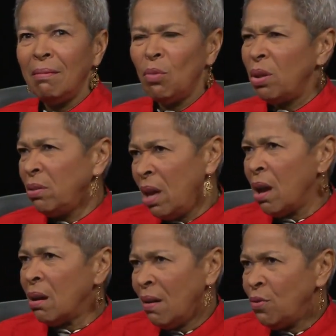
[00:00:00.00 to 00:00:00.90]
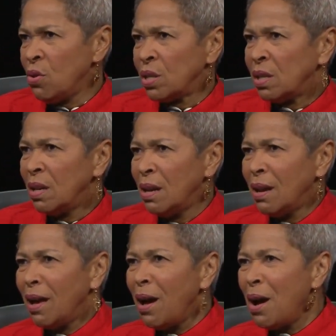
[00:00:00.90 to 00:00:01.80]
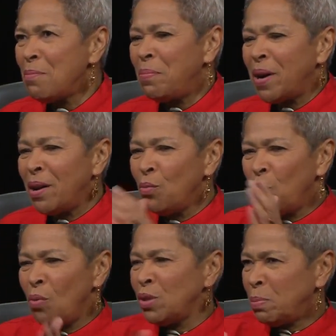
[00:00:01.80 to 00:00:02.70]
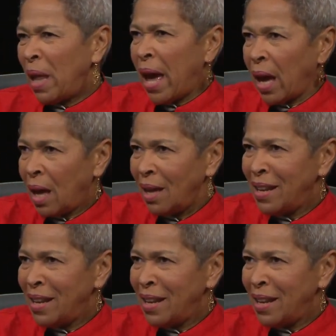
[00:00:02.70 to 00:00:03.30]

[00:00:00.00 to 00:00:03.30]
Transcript: Well, yeah, of course. Mm-hmm. But what was Black?